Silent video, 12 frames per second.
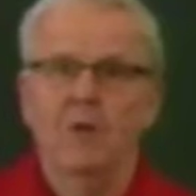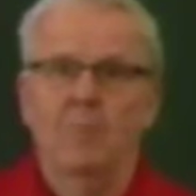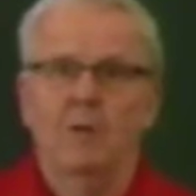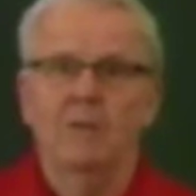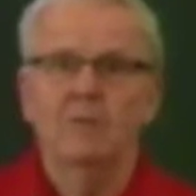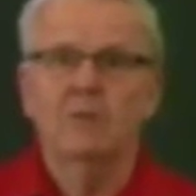But
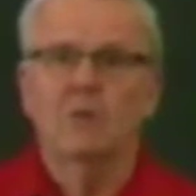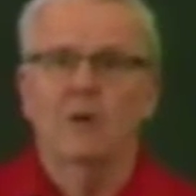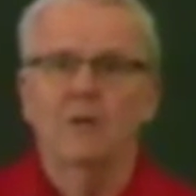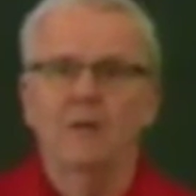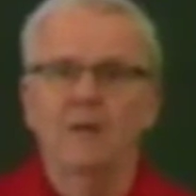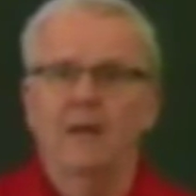let's go on
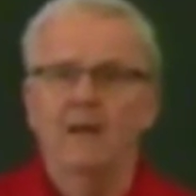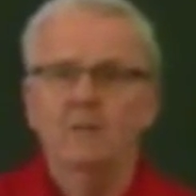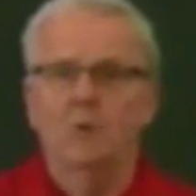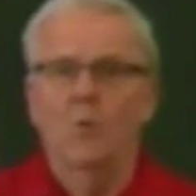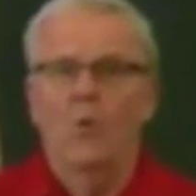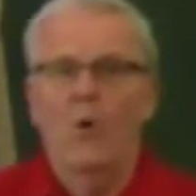to the next
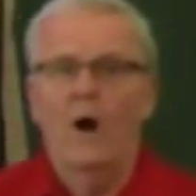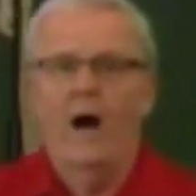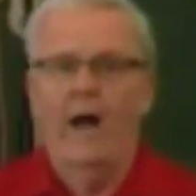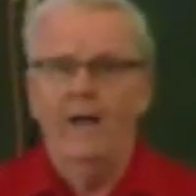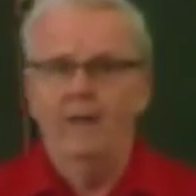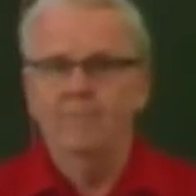one.
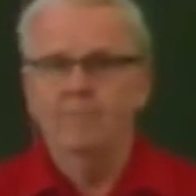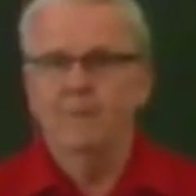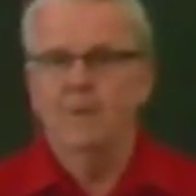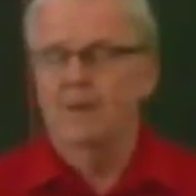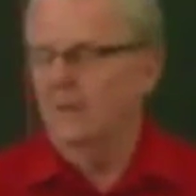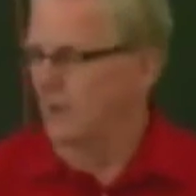Why
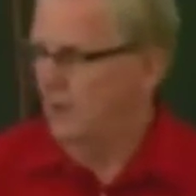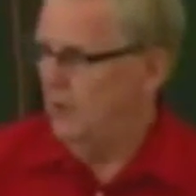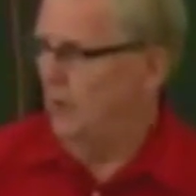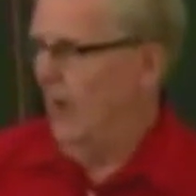should I